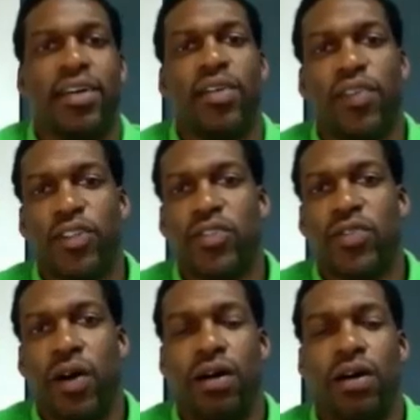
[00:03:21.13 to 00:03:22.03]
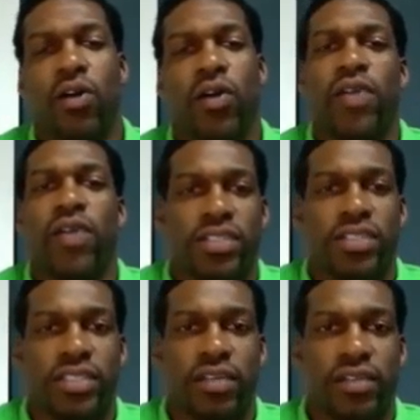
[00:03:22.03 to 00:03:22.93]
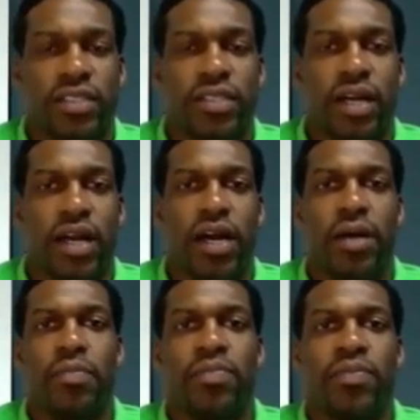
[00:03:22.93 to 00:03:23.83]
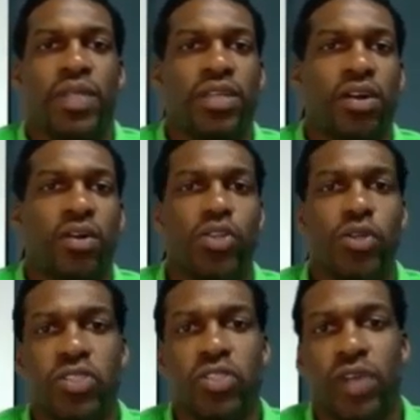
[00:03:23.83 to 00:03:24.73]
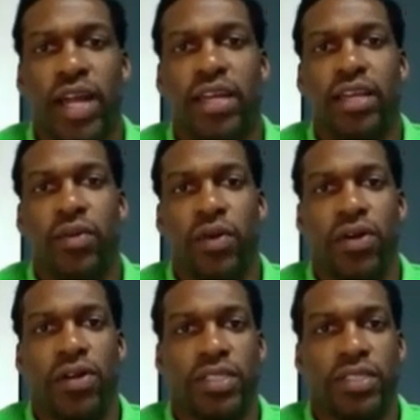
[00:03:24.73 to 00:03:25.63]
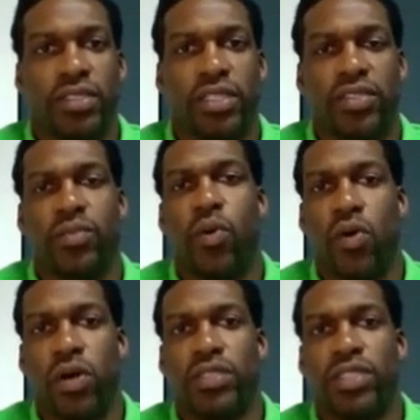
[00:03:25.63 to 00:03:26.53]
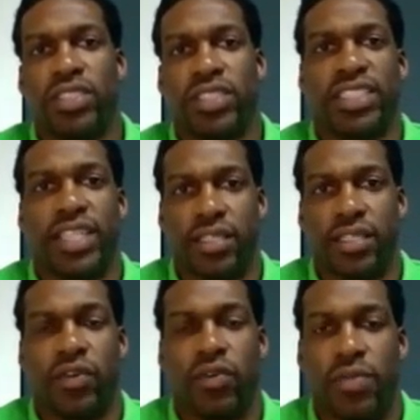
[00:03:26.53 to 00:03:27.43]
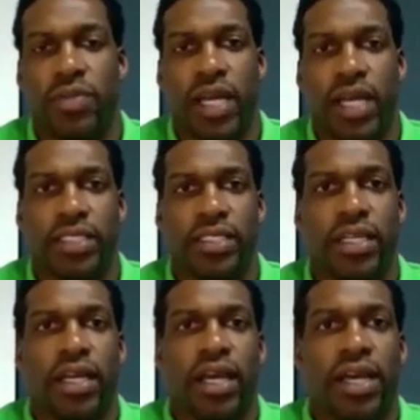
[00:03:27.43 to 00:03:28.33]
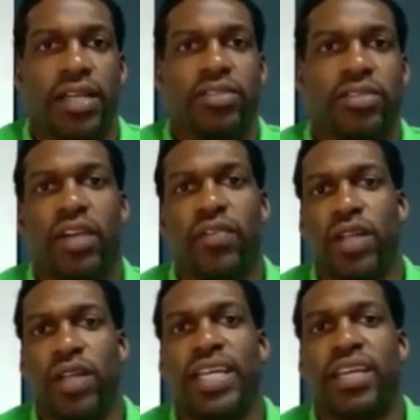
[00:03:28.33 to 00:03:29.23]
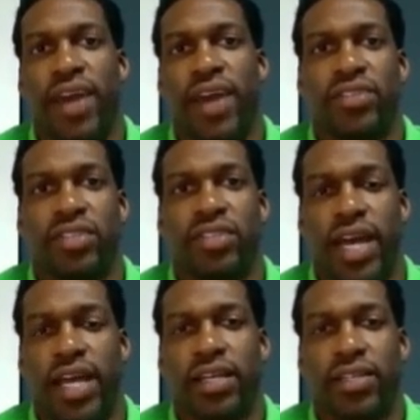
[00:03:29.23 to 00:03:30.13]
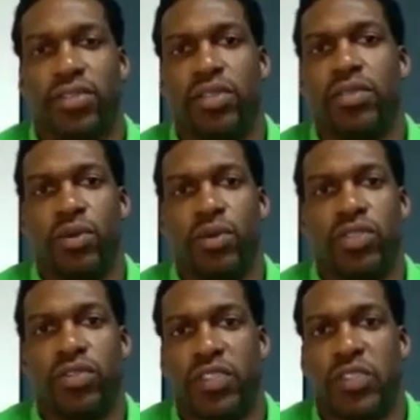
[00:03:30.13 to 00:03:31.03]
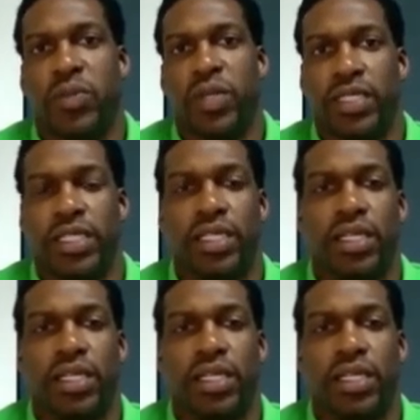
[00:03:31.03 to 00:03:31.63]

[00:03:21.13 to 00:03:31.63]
Well, first of all, great question, Steven. Choosing the right keywords is important to the success of your website. And you definitely want to take advantage of that because you can boost your visibility.